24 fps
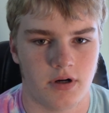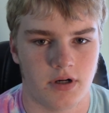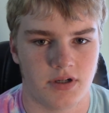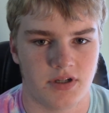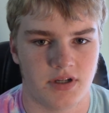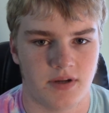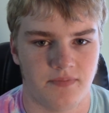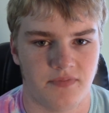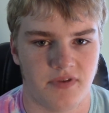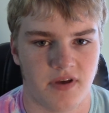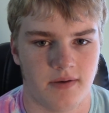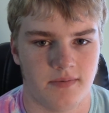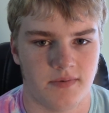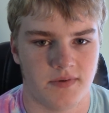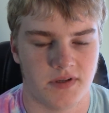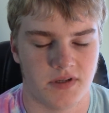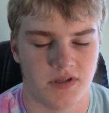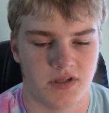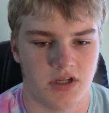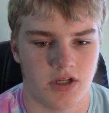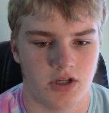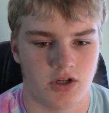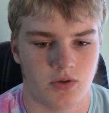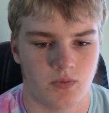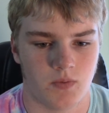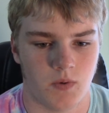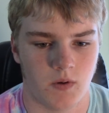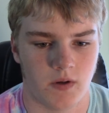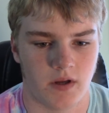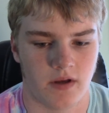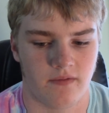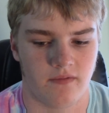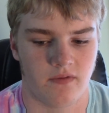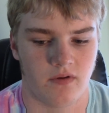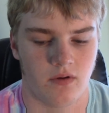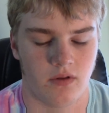sometimes the teacher will
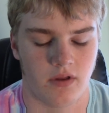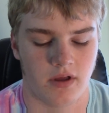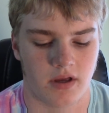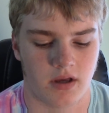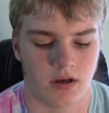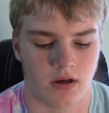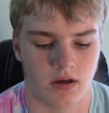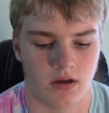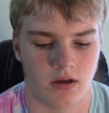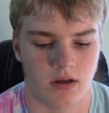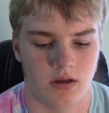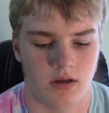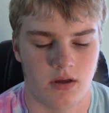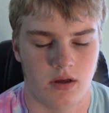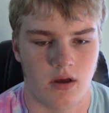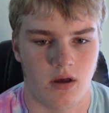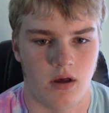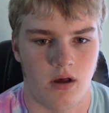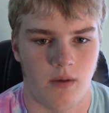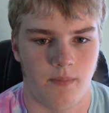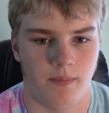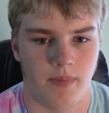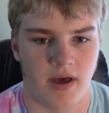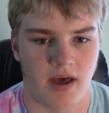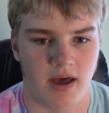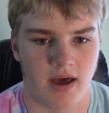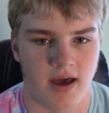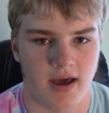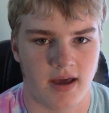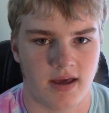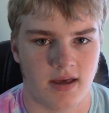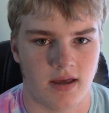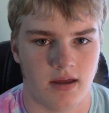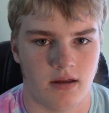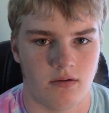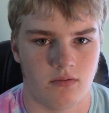give you like a
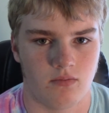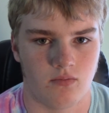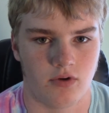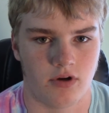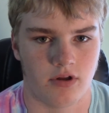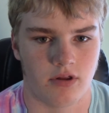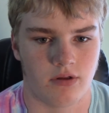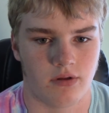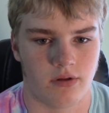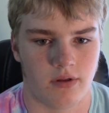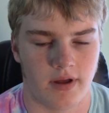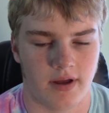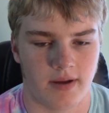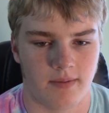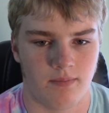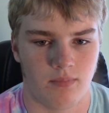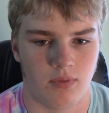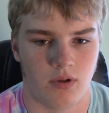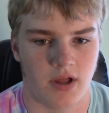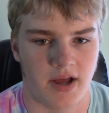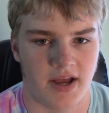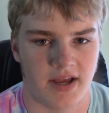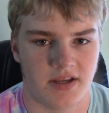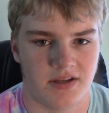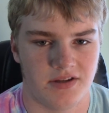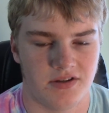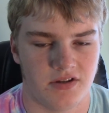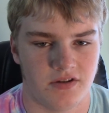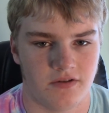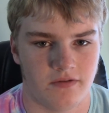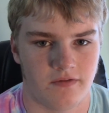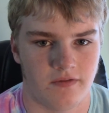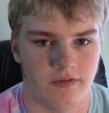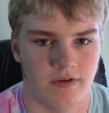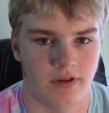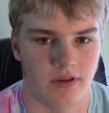packet with like blanks
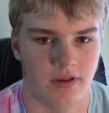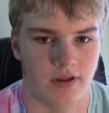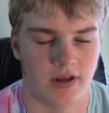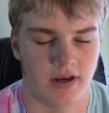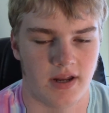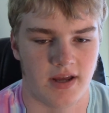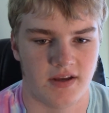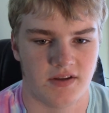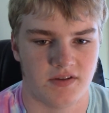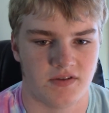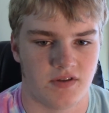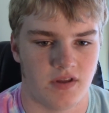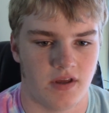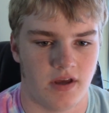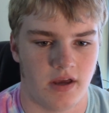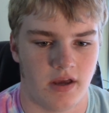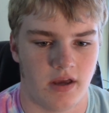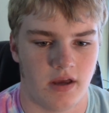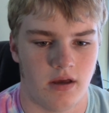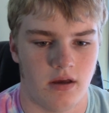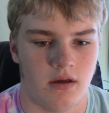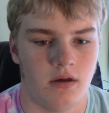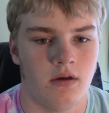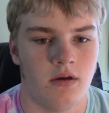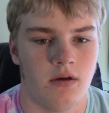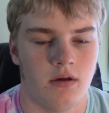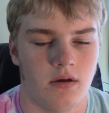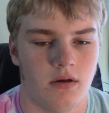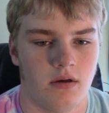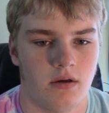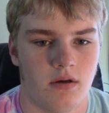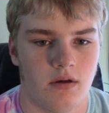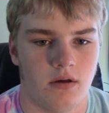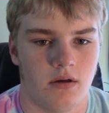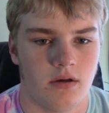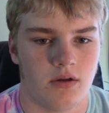to fill in as they
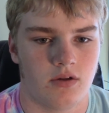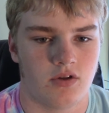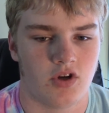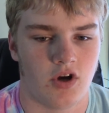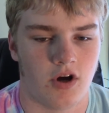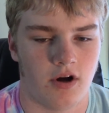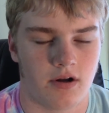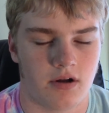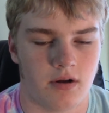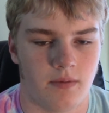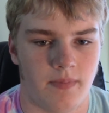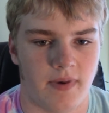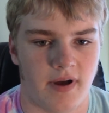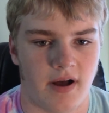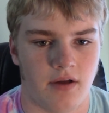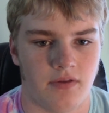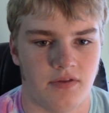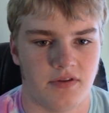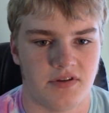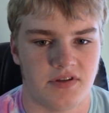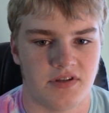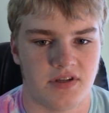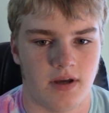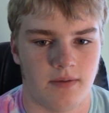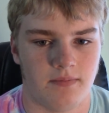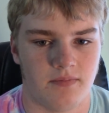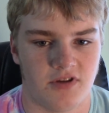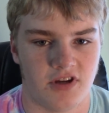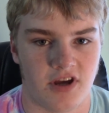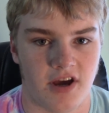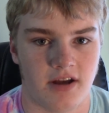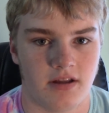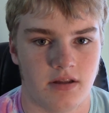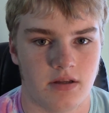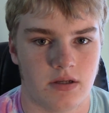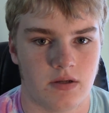talk about the
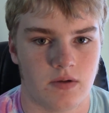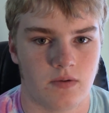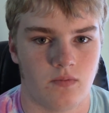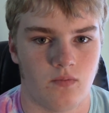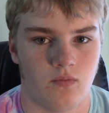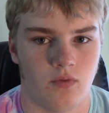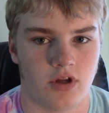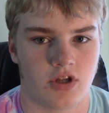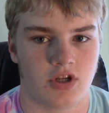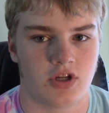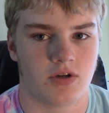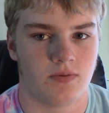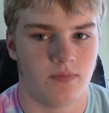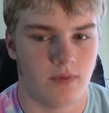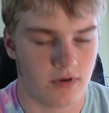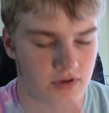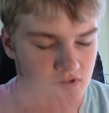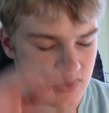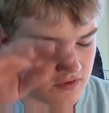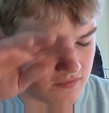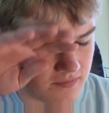subject, which most of